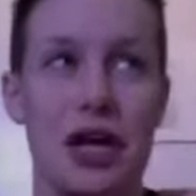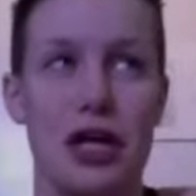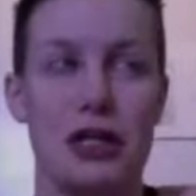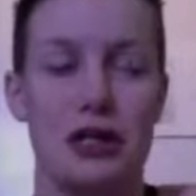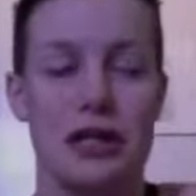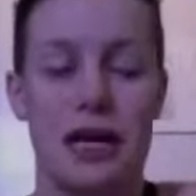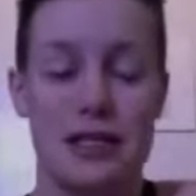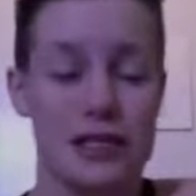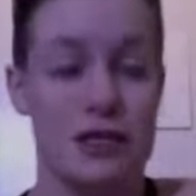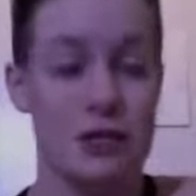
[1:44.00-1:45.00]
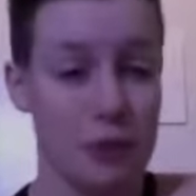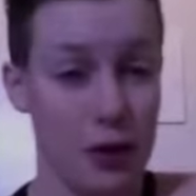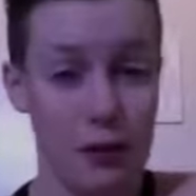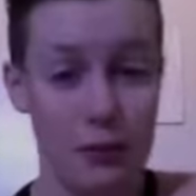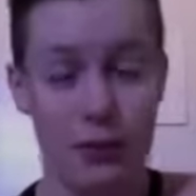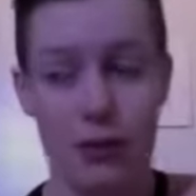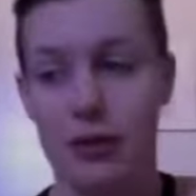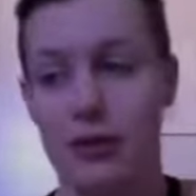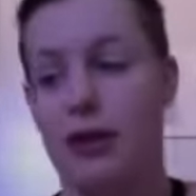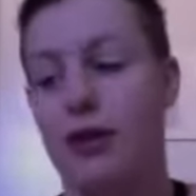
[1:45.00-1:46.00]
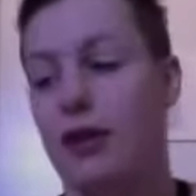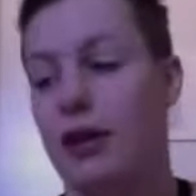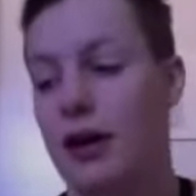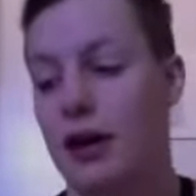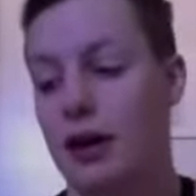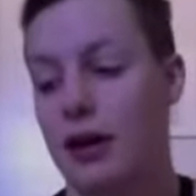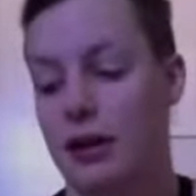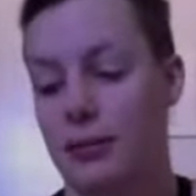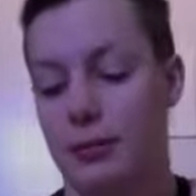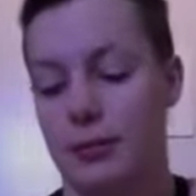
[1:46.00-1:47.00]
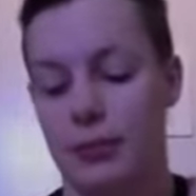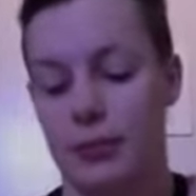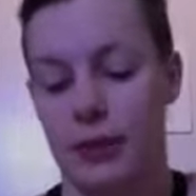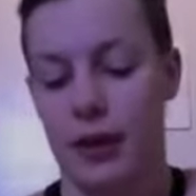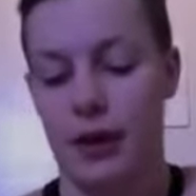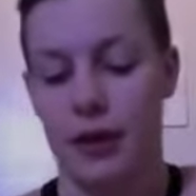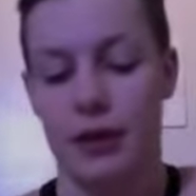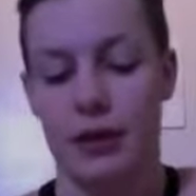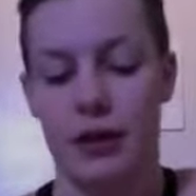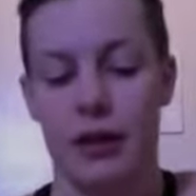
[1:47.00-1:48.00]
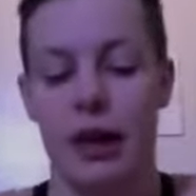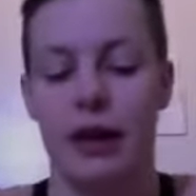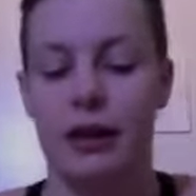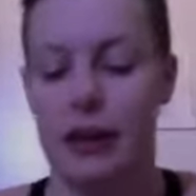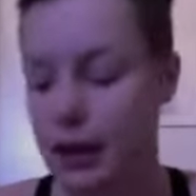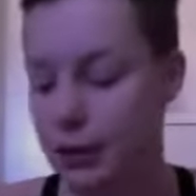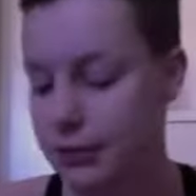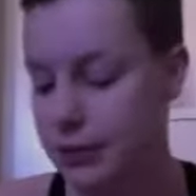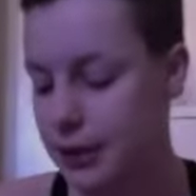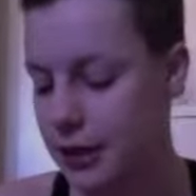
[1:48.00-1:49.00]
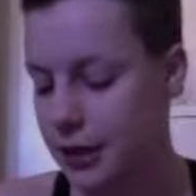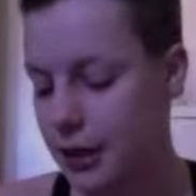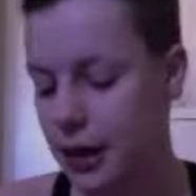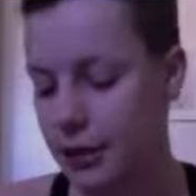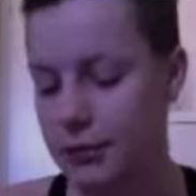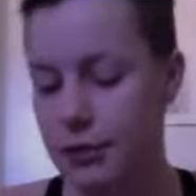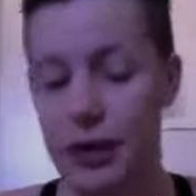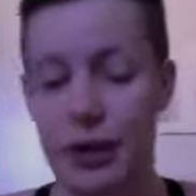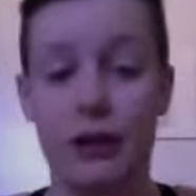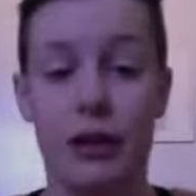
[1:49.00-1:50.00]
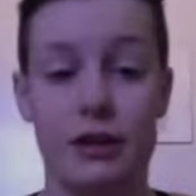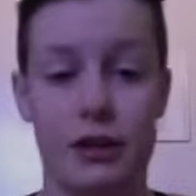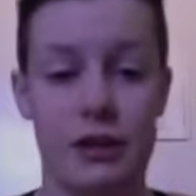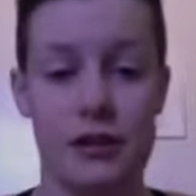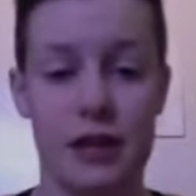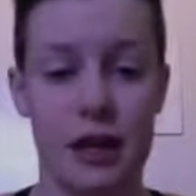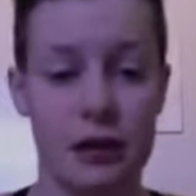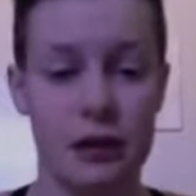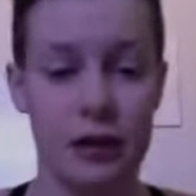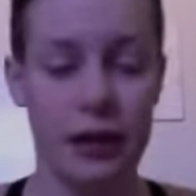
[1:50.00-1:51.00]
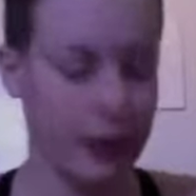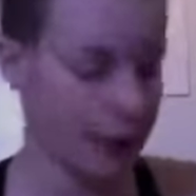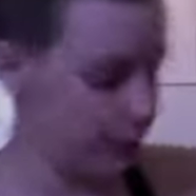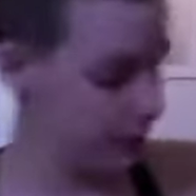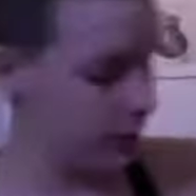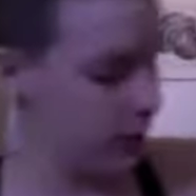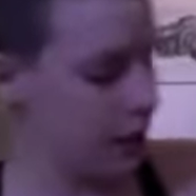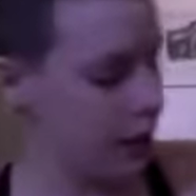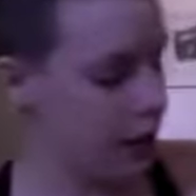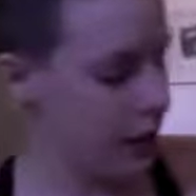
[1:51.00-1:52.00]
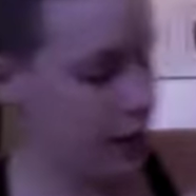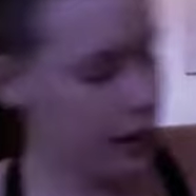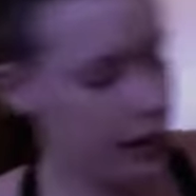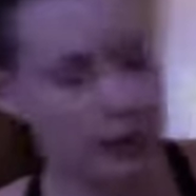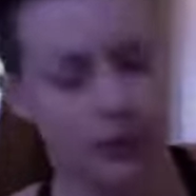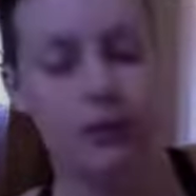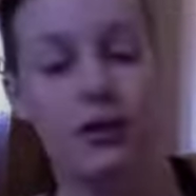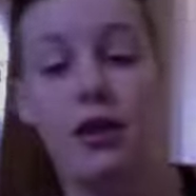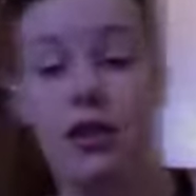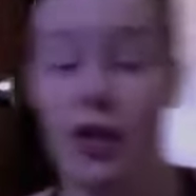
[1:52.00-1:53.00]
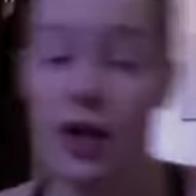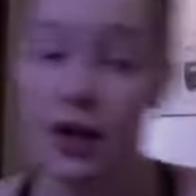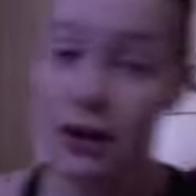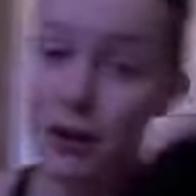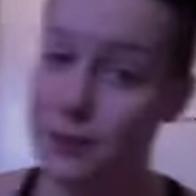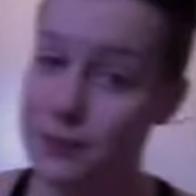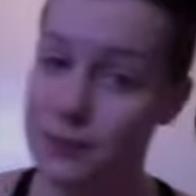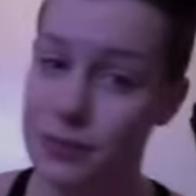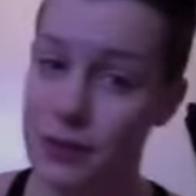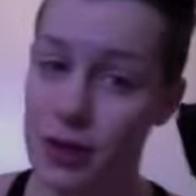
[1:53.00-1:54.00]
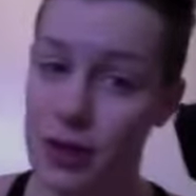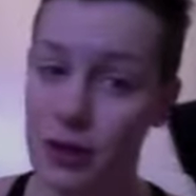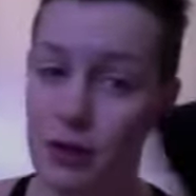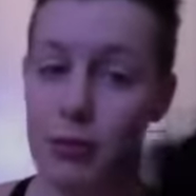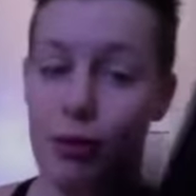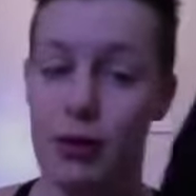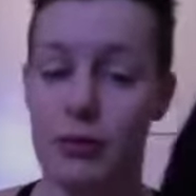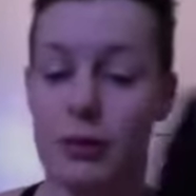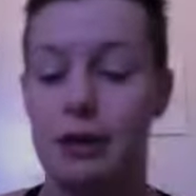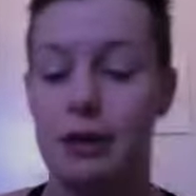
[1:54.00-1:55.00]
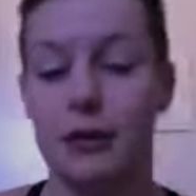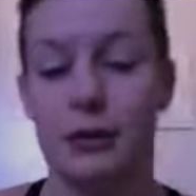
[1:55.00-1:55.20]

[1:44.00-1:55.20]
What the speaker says: 2 sizes too small, so yeah, it kind of helps serve as an underlayer, and then we put on the binder,